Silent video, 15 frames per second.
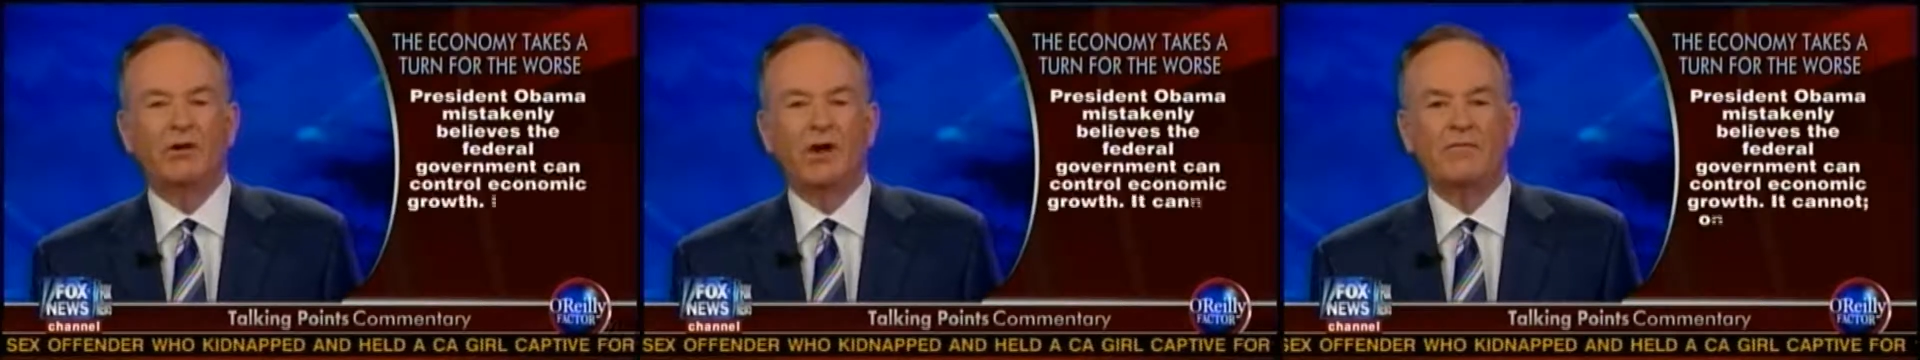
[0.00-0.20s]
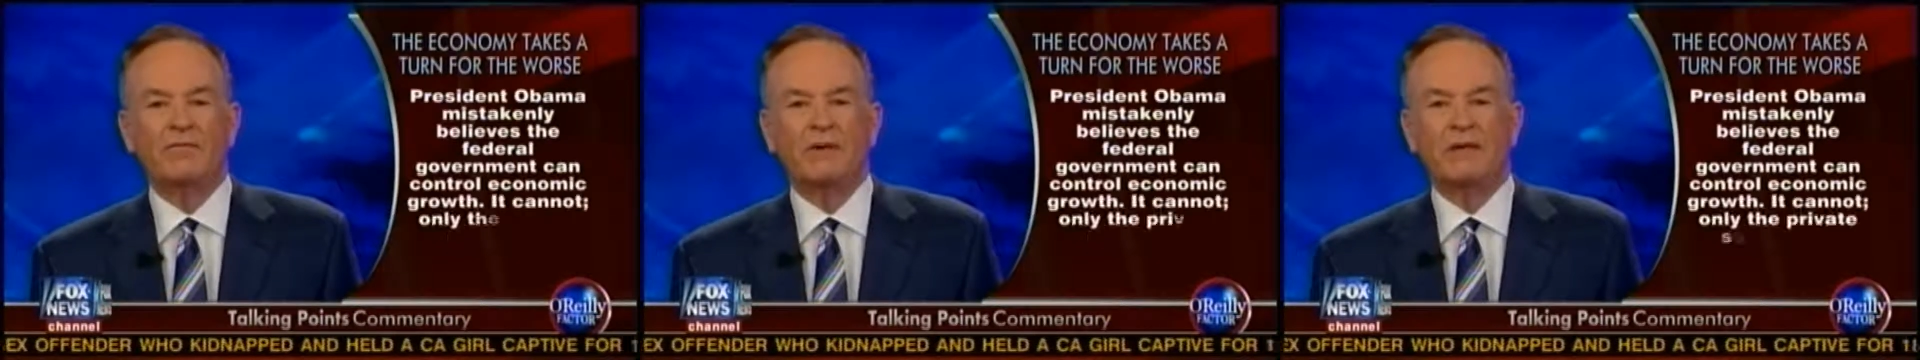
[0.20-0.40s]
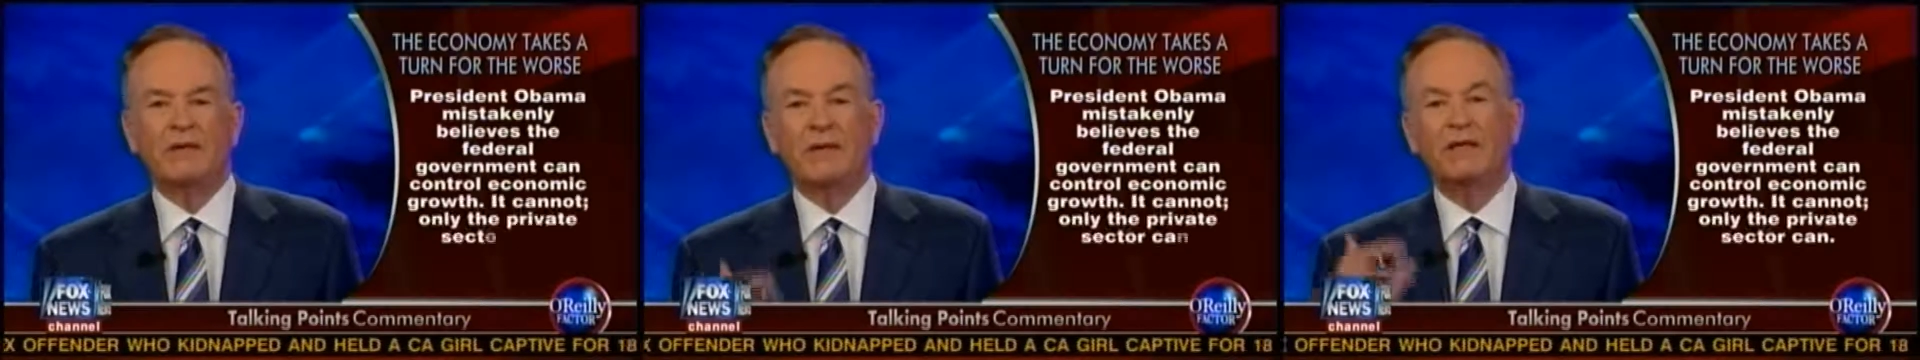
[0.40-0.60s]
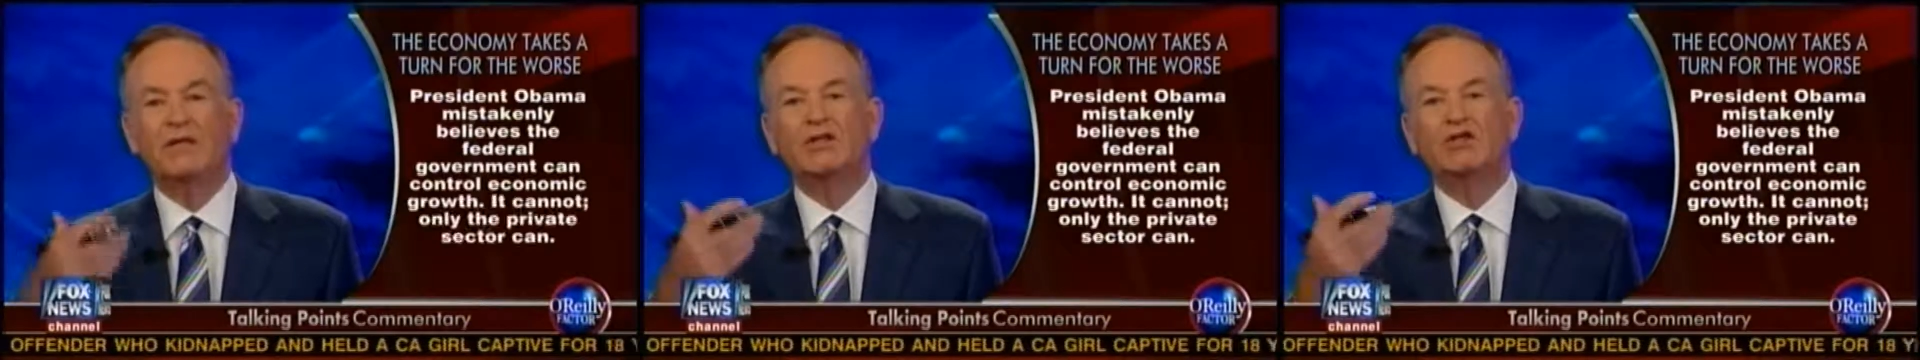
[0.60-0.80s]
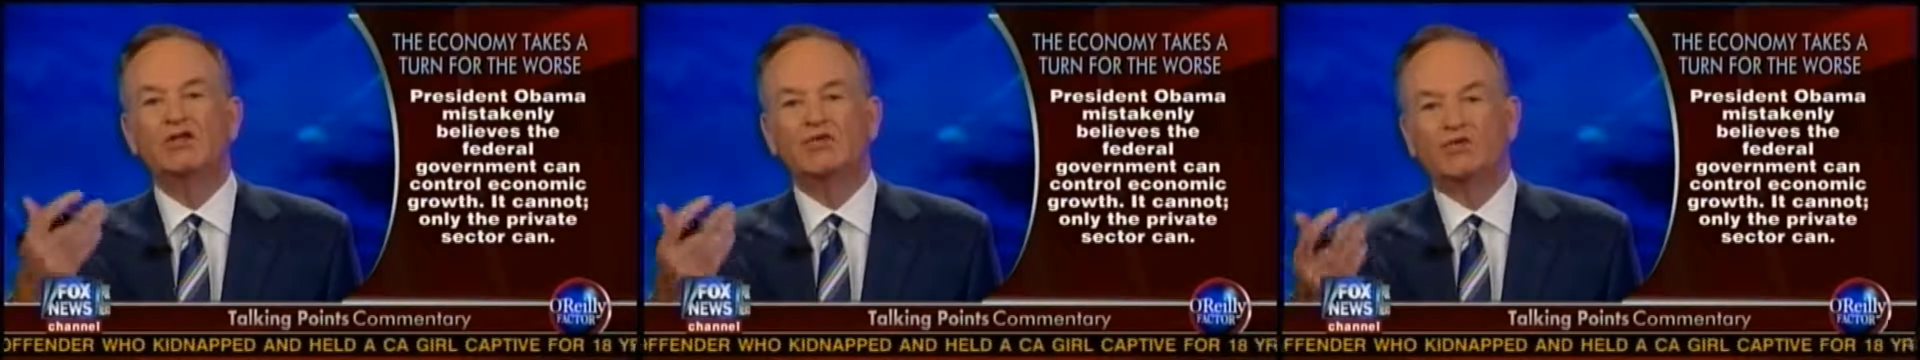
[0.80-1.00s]
government can
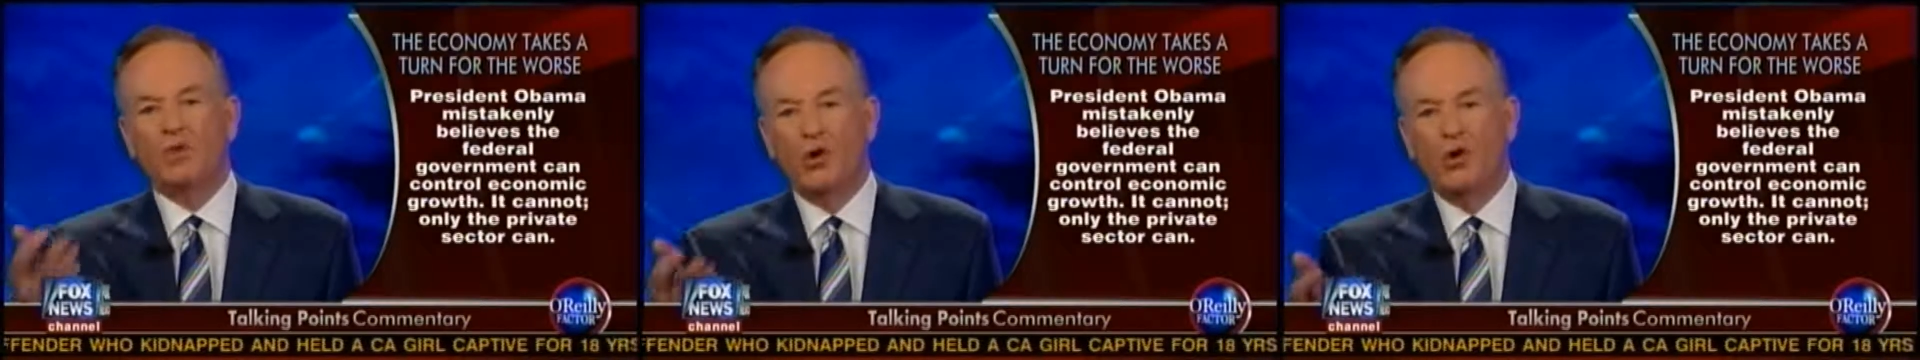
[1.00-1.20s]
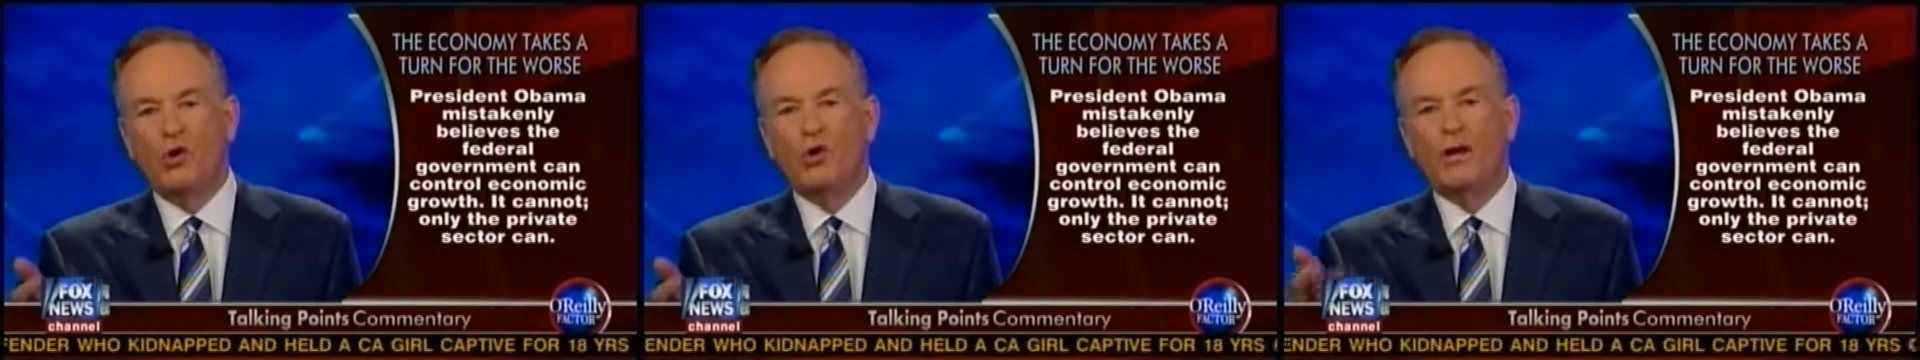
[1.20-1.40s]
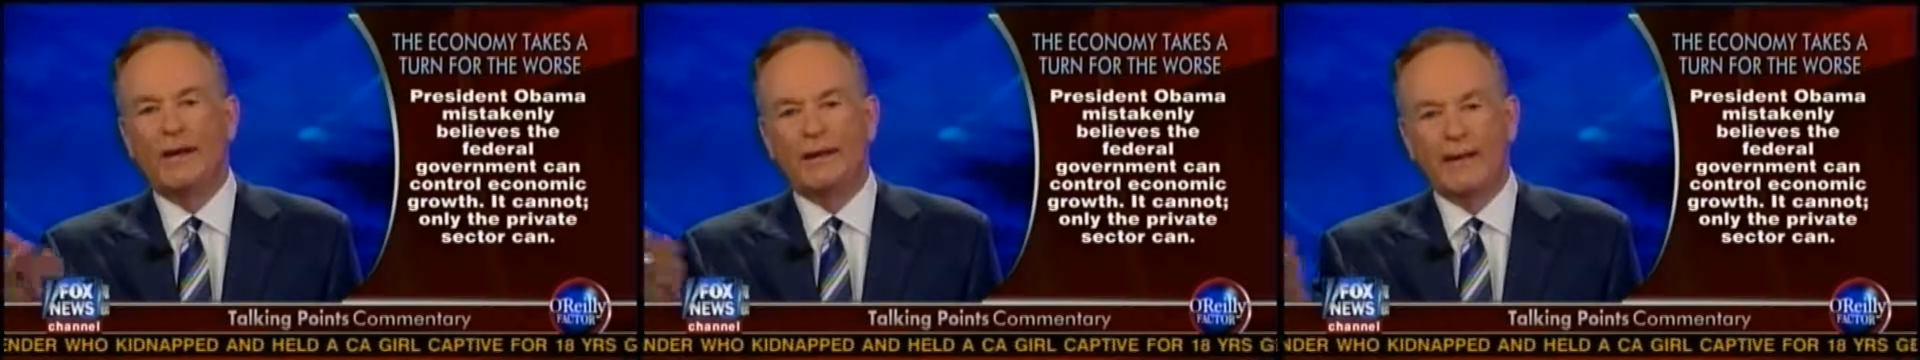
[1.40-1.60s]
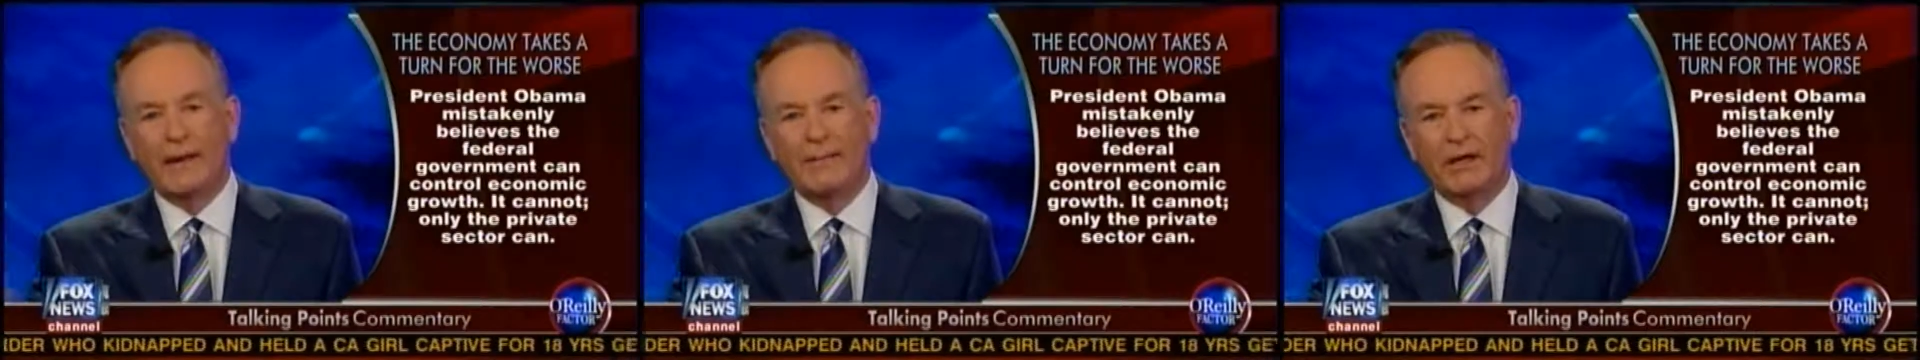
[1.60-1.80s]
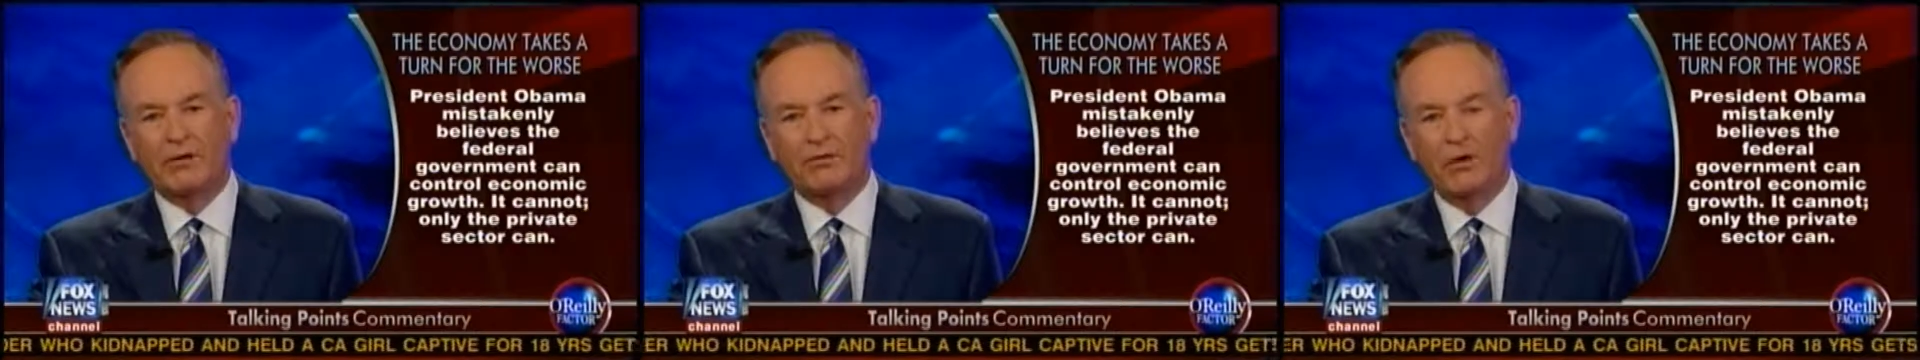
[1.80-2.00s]
control
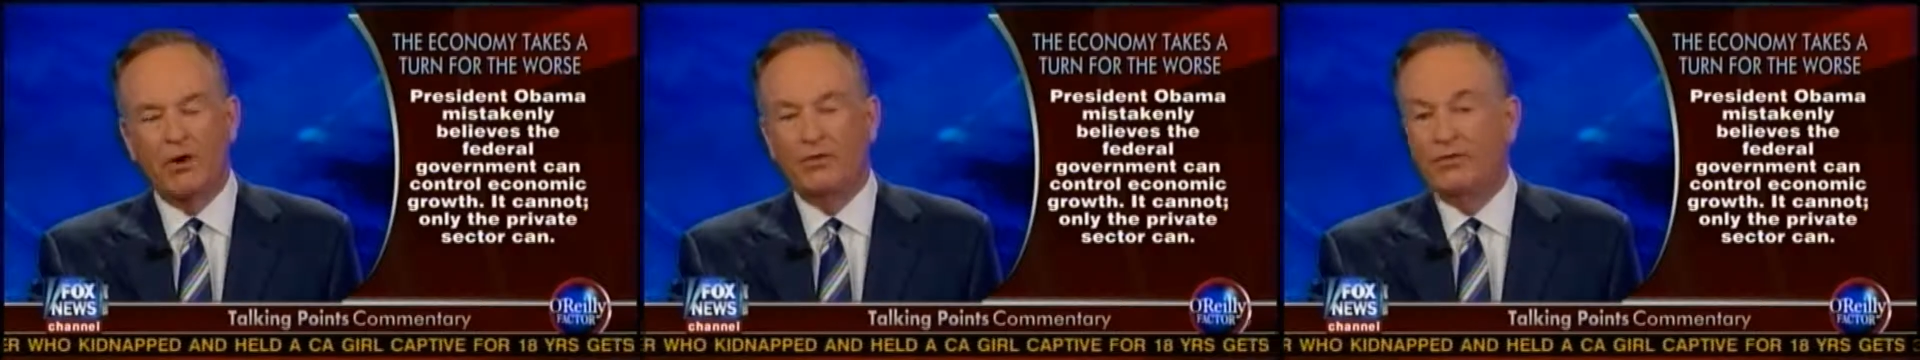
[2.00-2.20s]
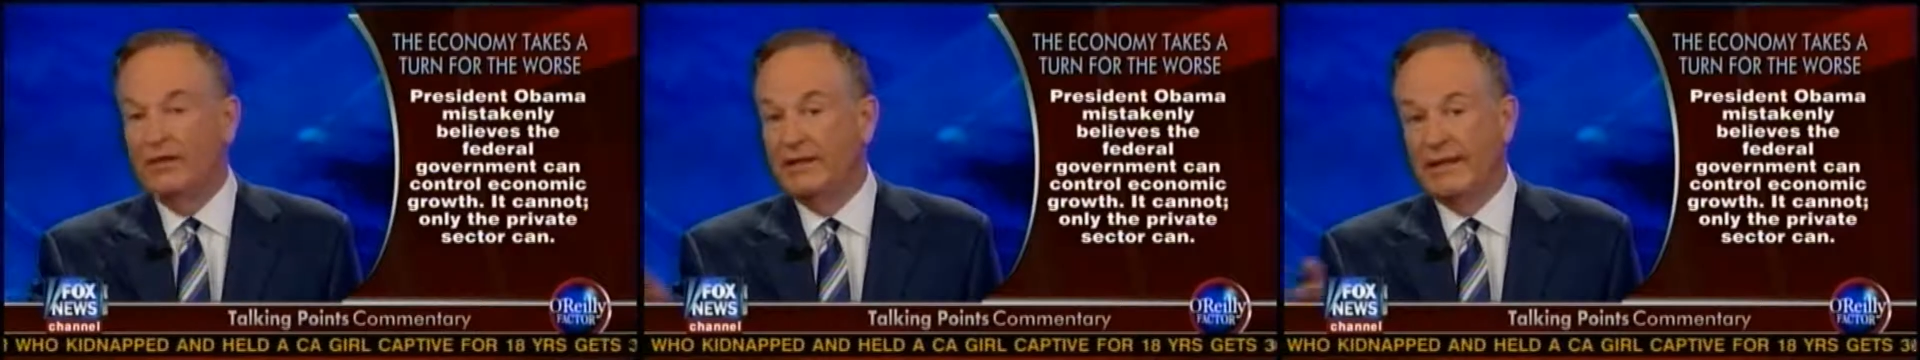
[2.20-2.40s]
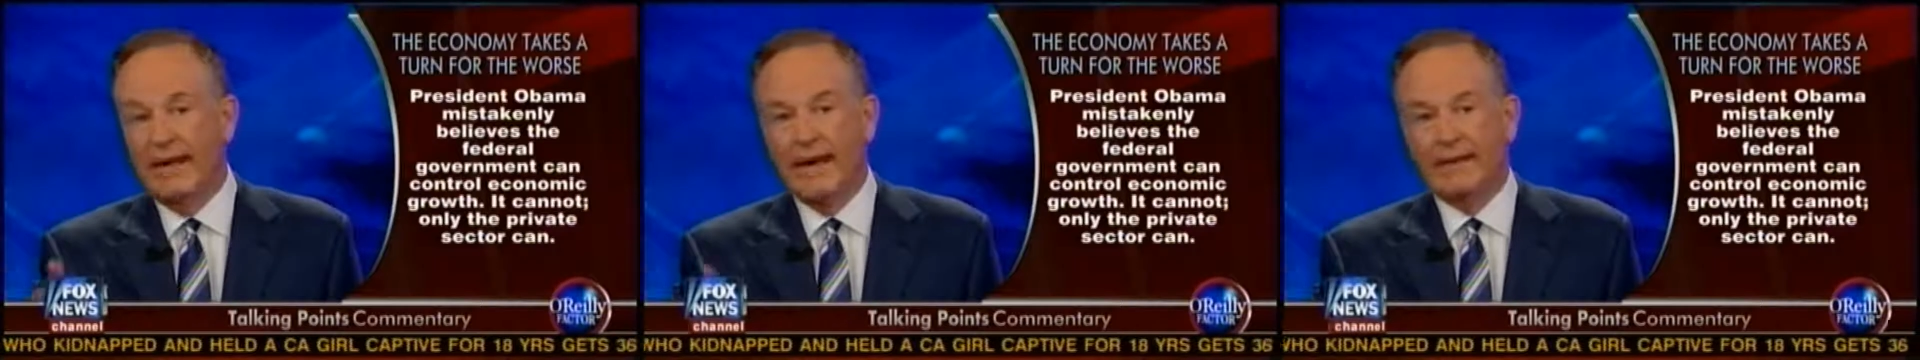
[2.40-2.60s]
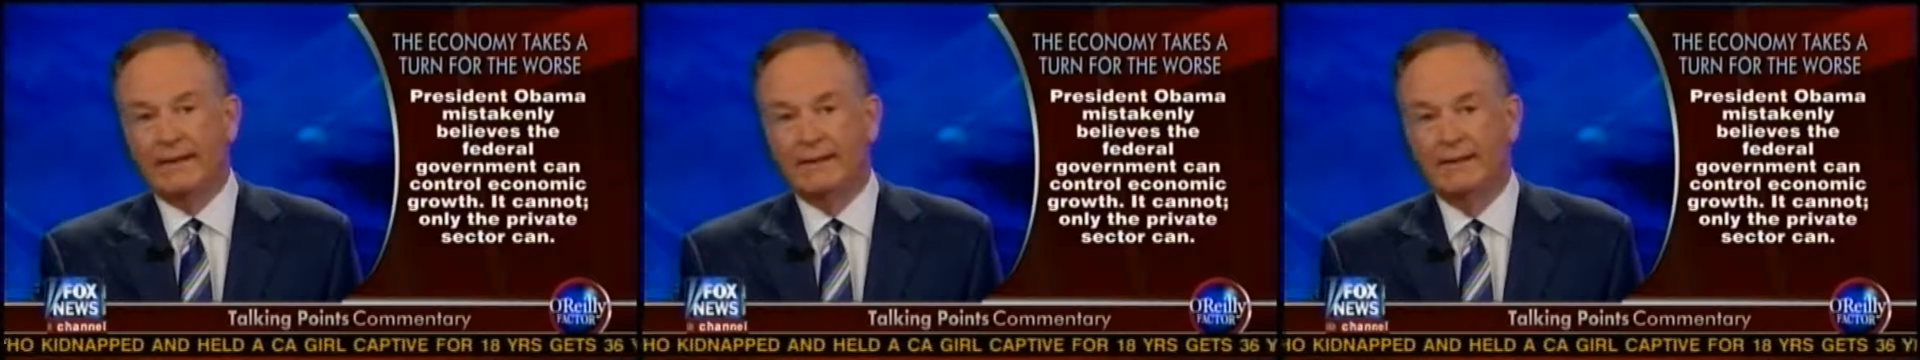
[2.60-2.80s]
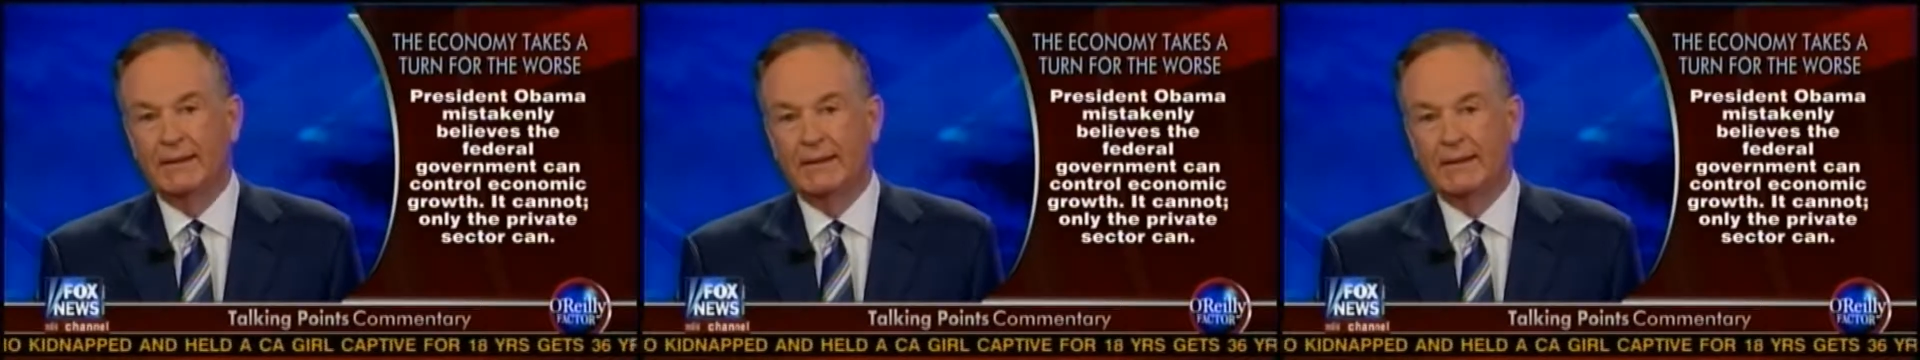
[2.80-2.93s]
economic growth. It can't.